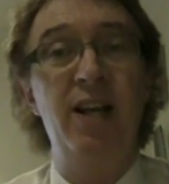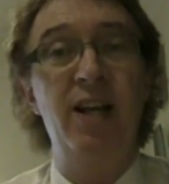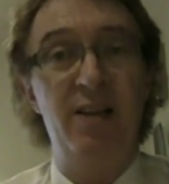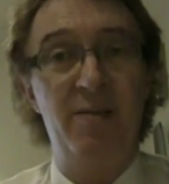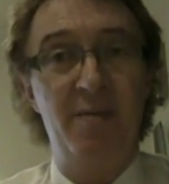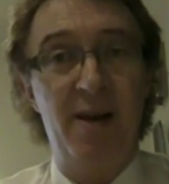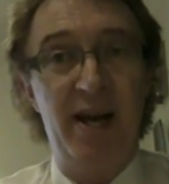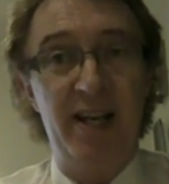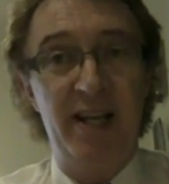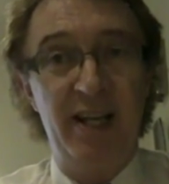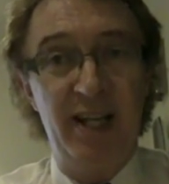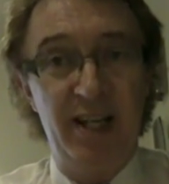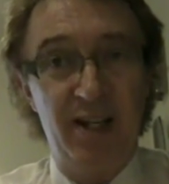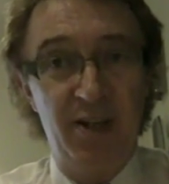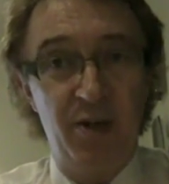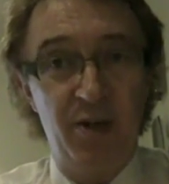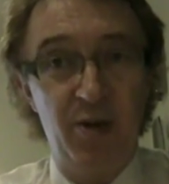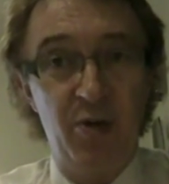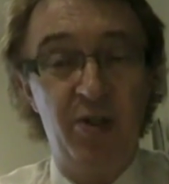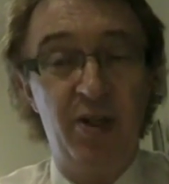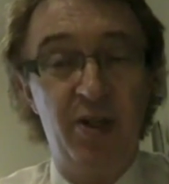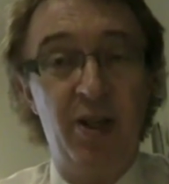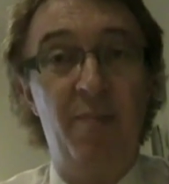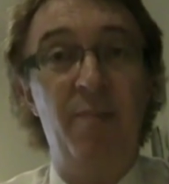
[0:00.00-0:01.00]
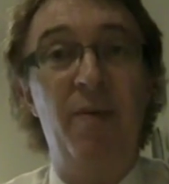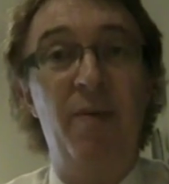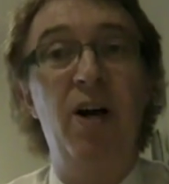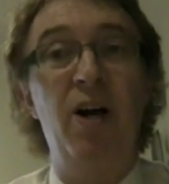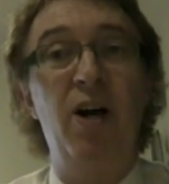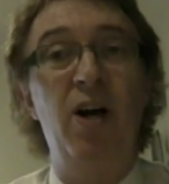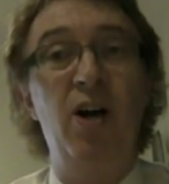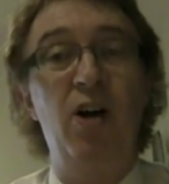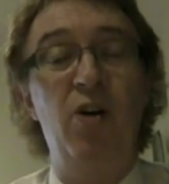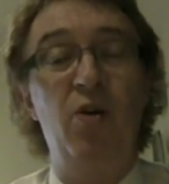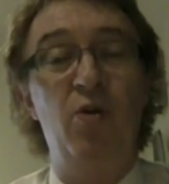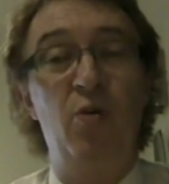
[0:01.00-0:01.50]
You may need to do some
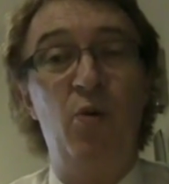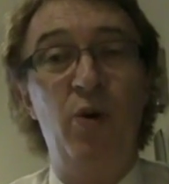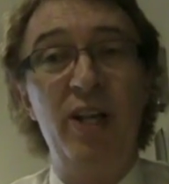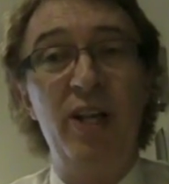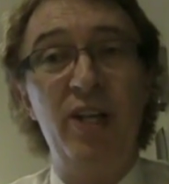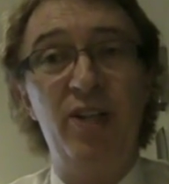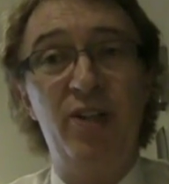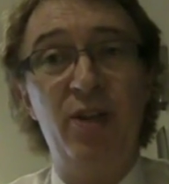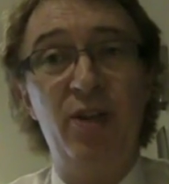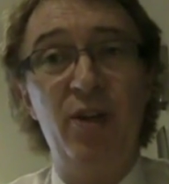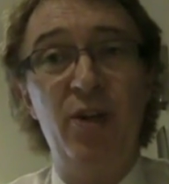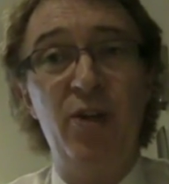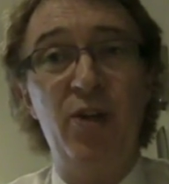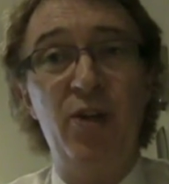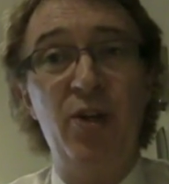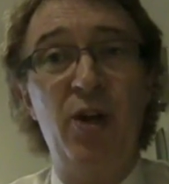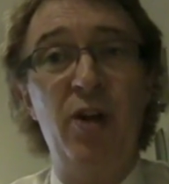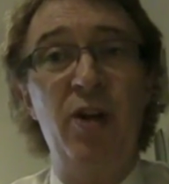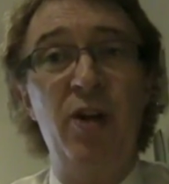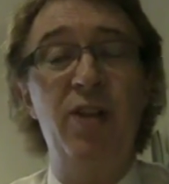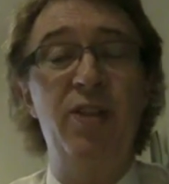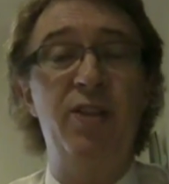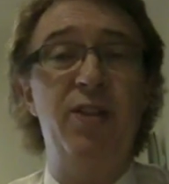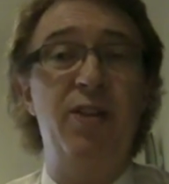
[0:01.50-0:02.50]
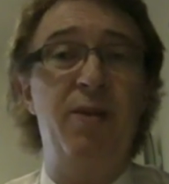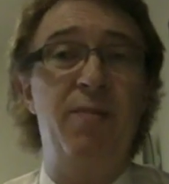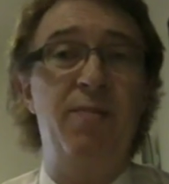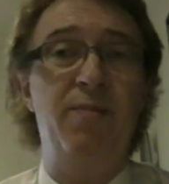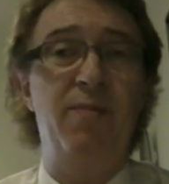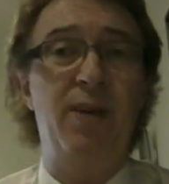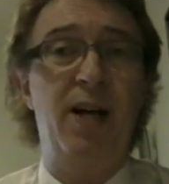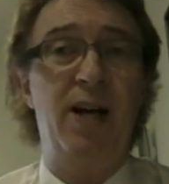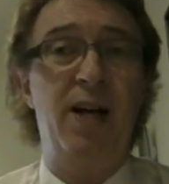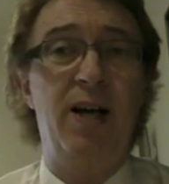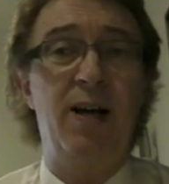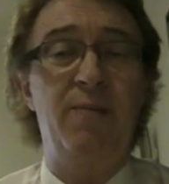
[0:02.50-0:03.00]
research on it,
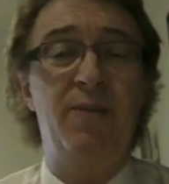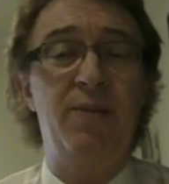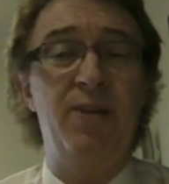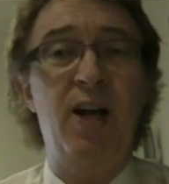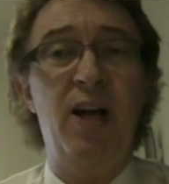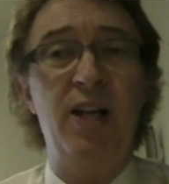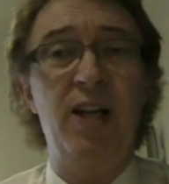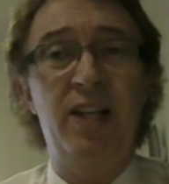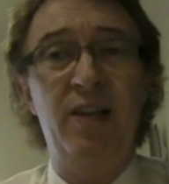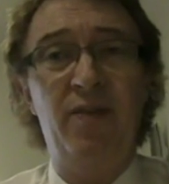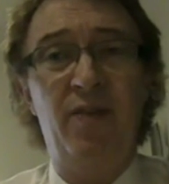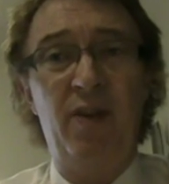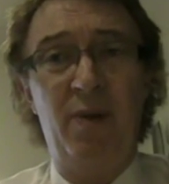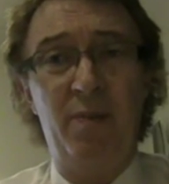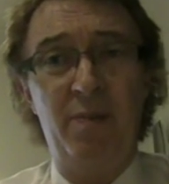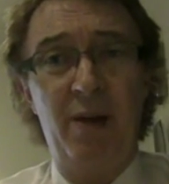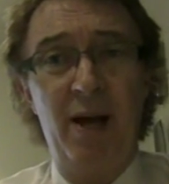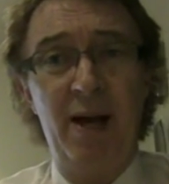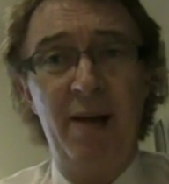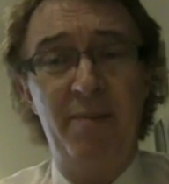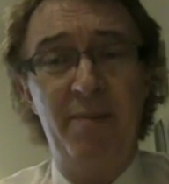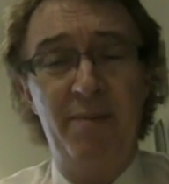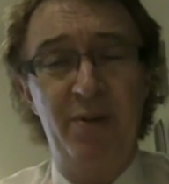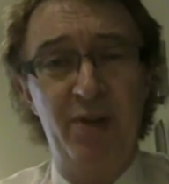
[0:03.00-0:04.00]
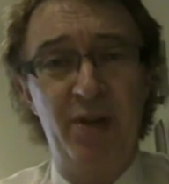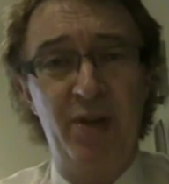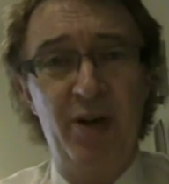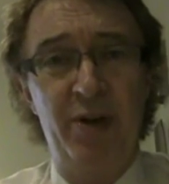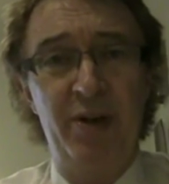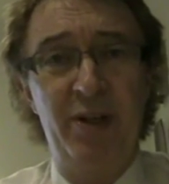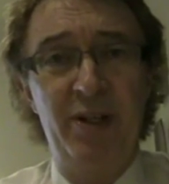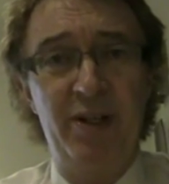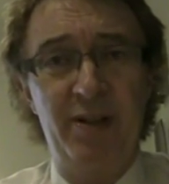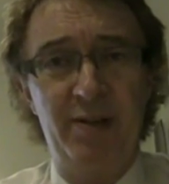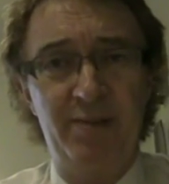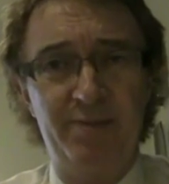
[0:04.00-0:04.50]
some scientific papers
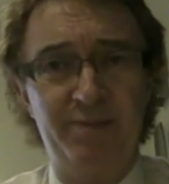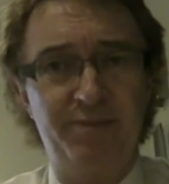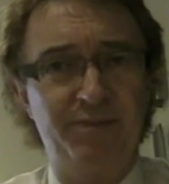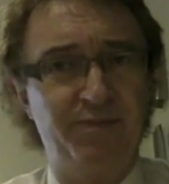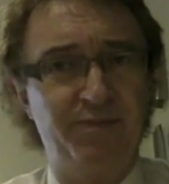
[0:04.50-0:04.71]
on it.